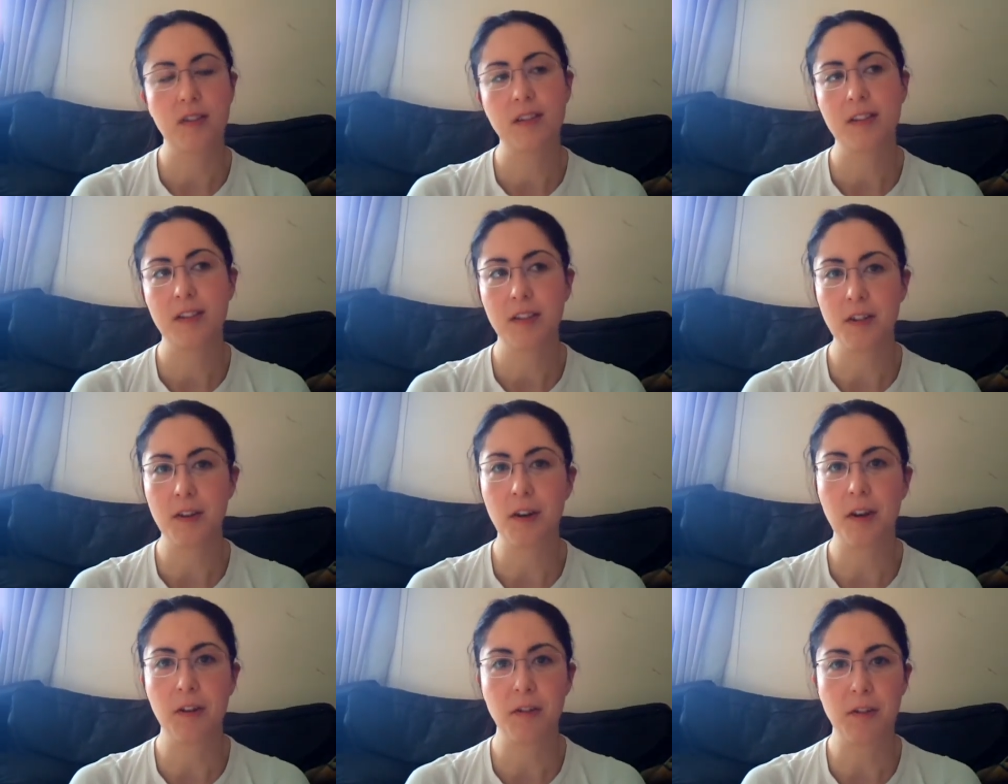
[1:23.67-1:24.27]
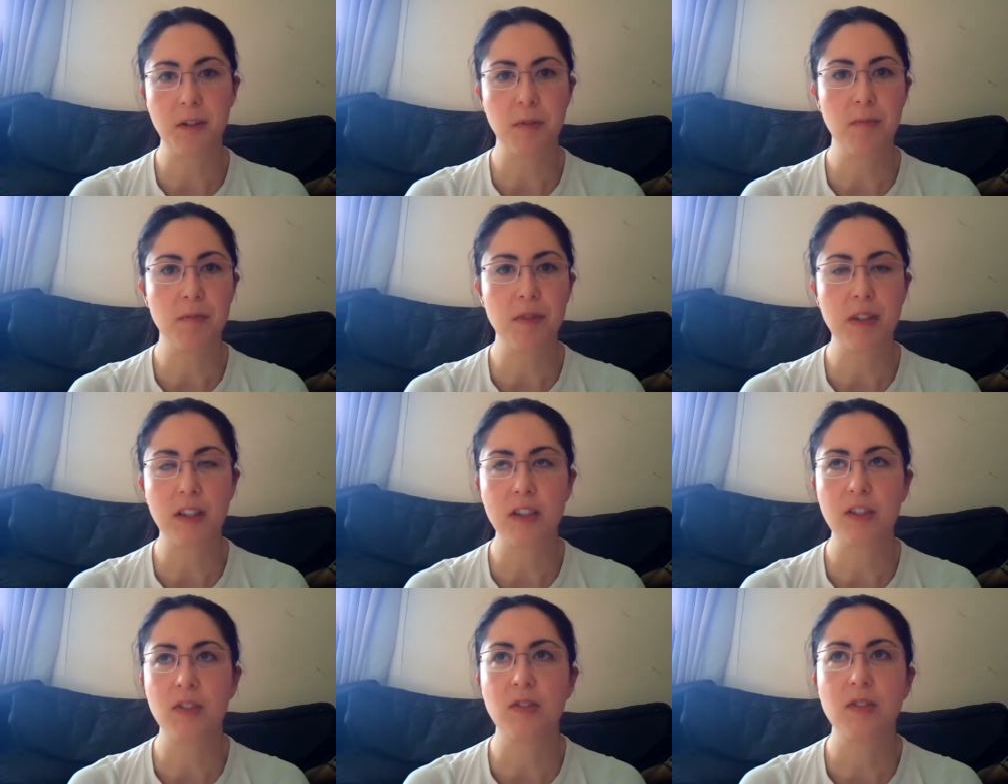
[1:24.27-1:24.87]
Your owner
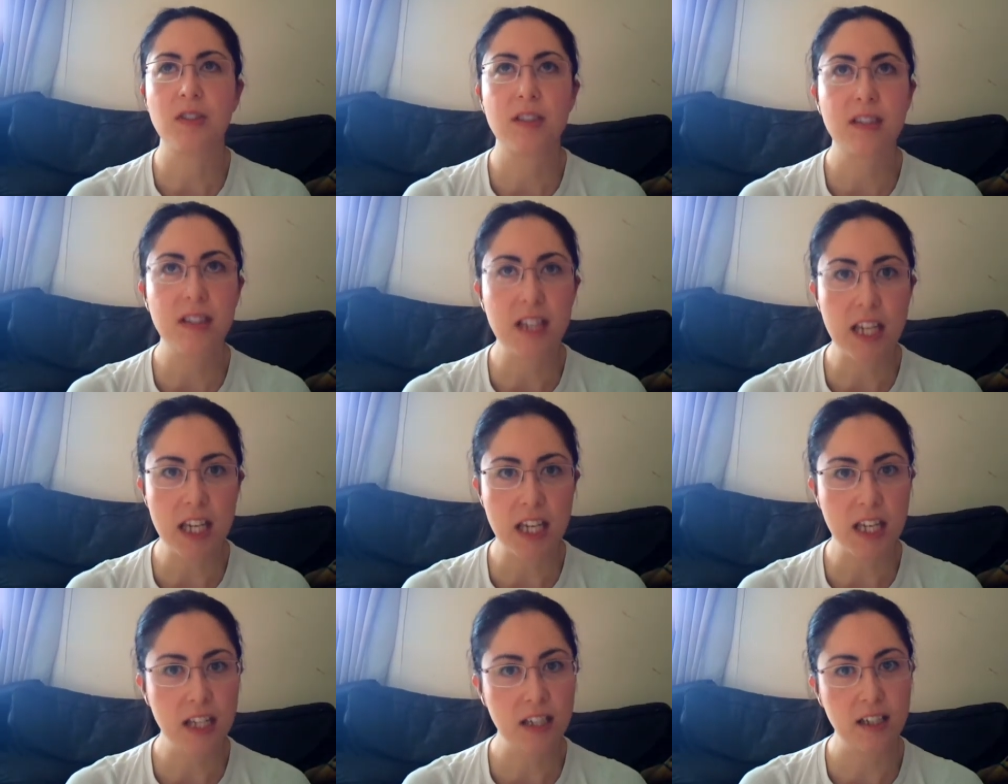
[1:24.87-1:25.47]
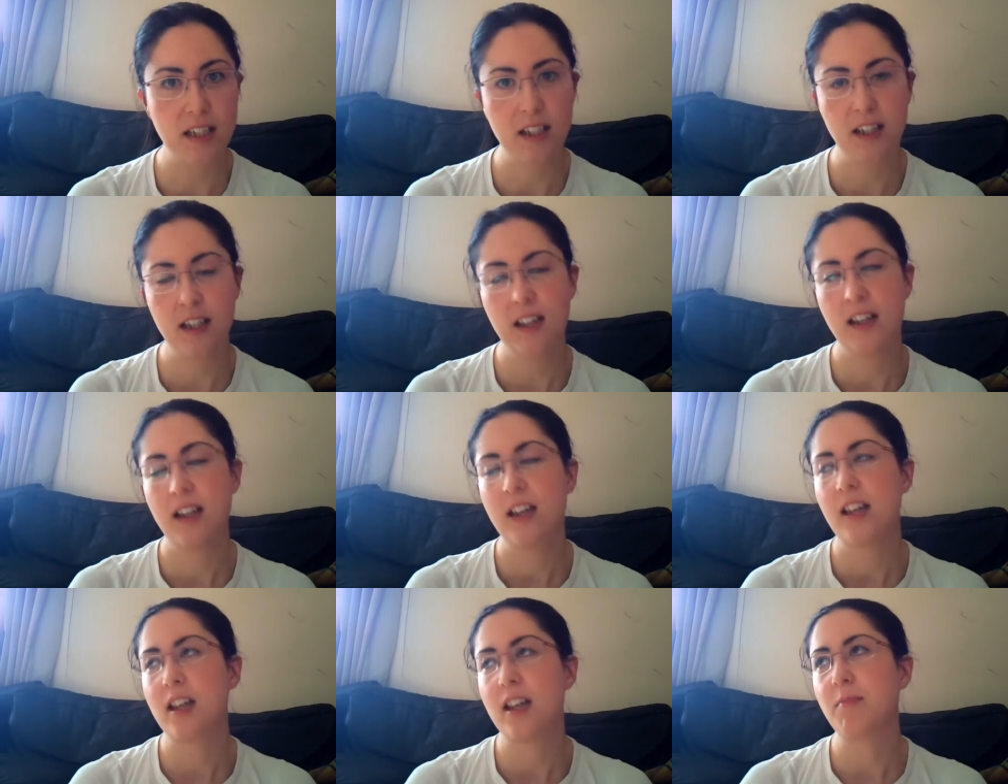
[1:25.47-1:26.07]
brings you seed,
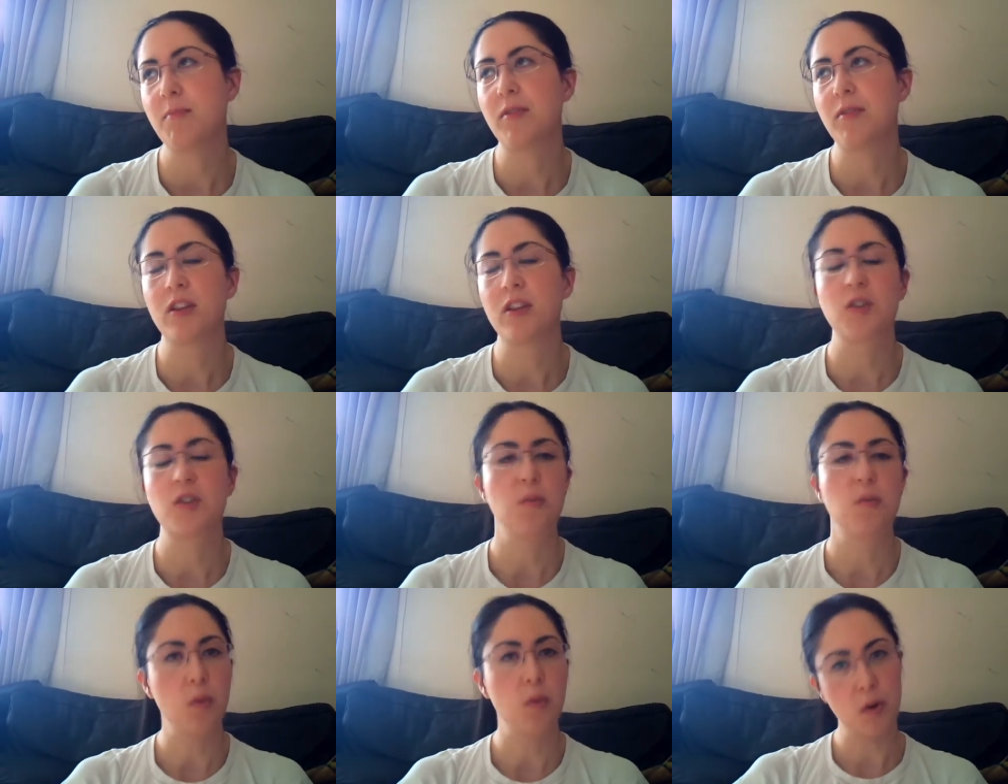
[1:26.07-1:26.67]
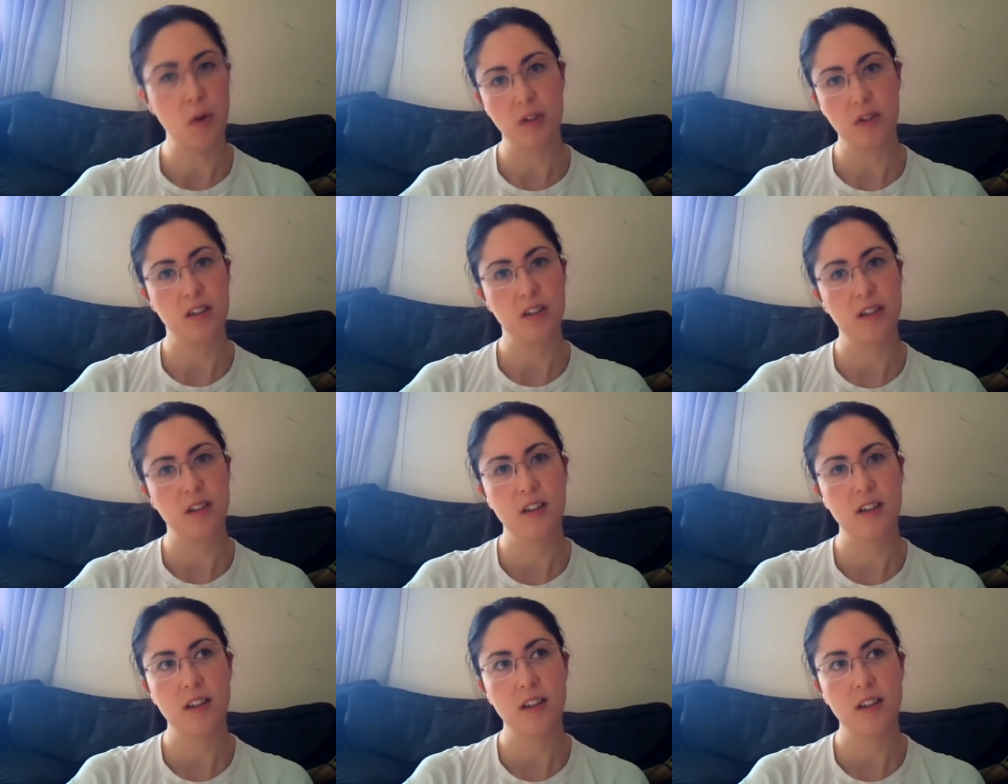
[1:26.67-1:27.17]
he brings you water,